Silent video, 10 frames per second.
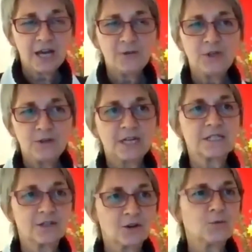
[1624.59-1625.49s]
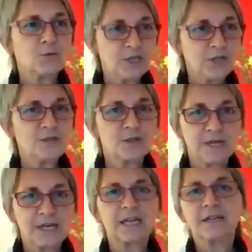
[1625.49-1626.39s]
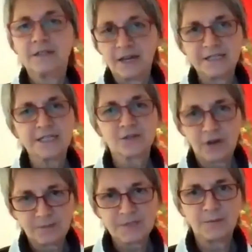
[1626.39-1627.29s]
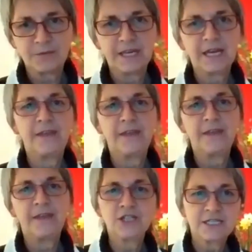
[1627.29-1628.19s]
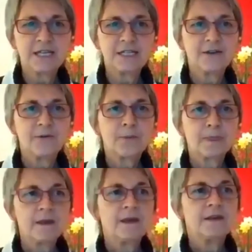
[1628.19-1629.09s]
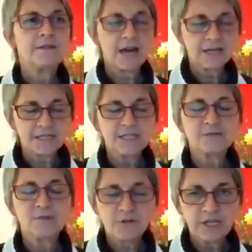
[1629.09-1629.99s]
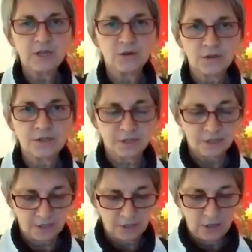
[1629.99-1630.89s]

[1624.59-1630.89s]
How are you getting on? What are you doing?" And I described something, and then she said, "That is very good.